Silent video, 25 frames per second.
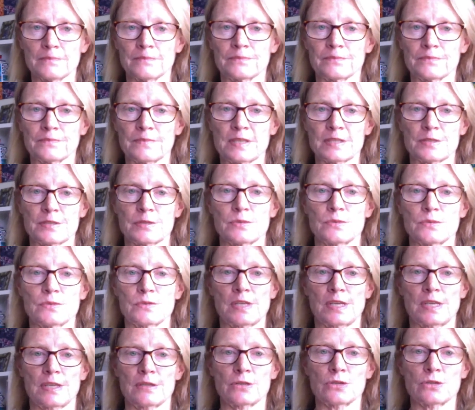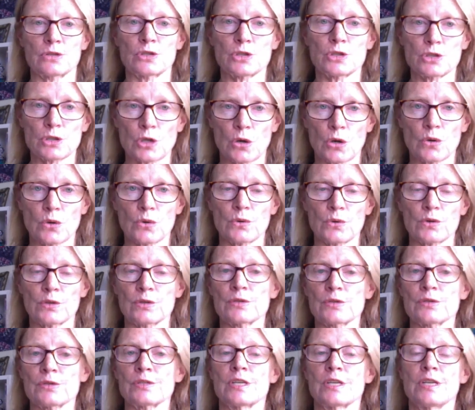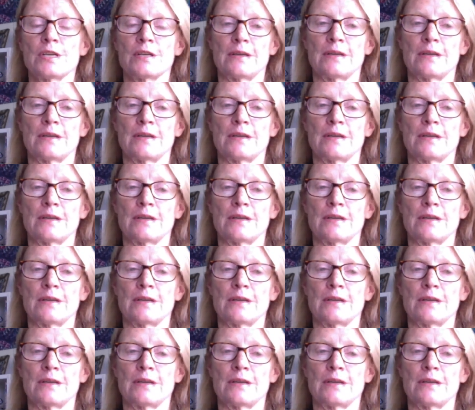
muscles, our shoulders,